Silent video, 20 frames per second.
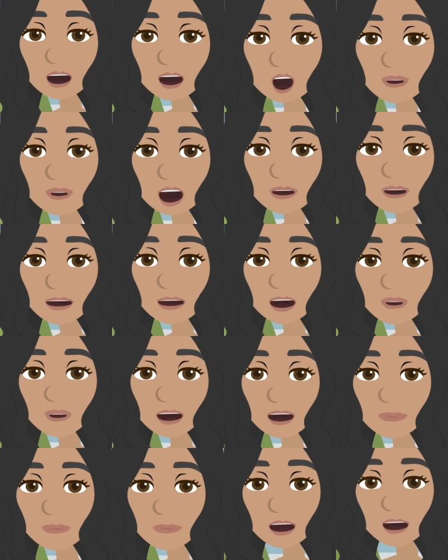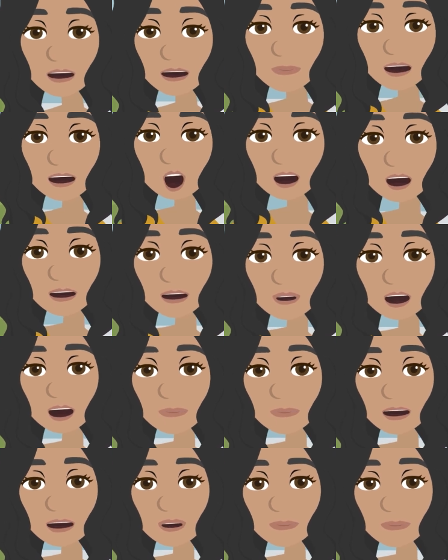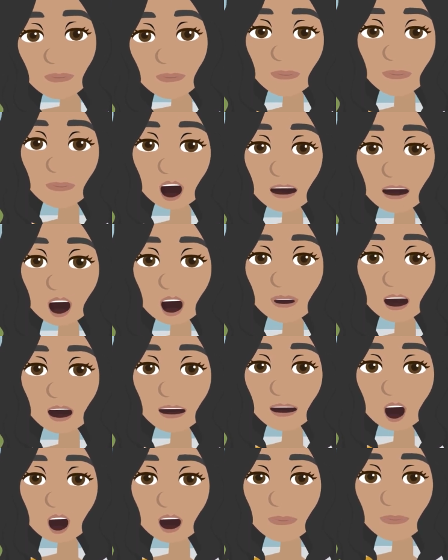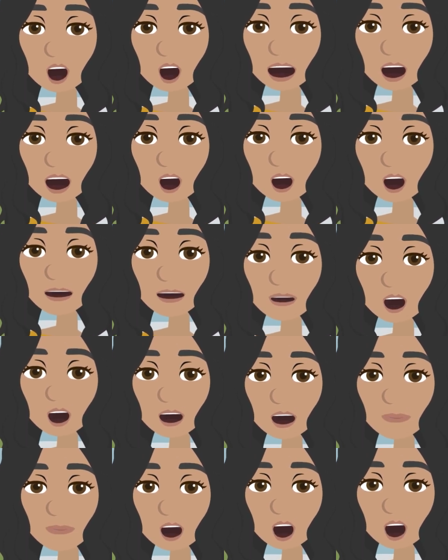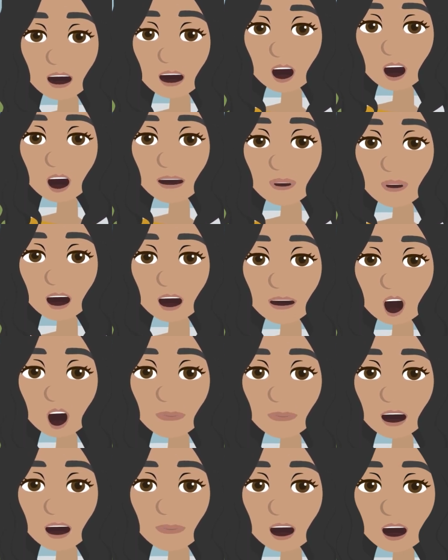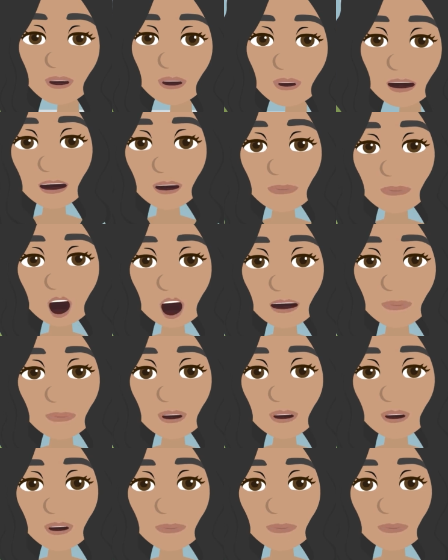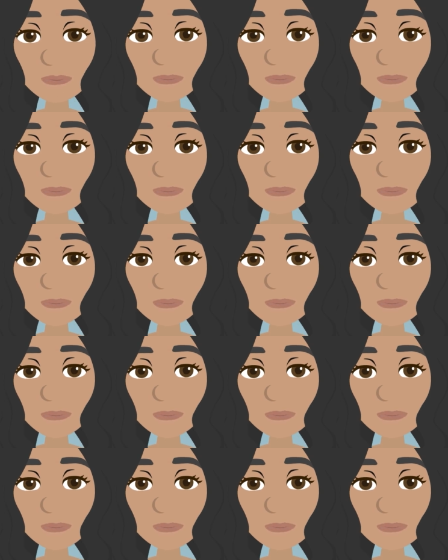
invitation sent to you from the department, as this will have all the information you need to access the interview session.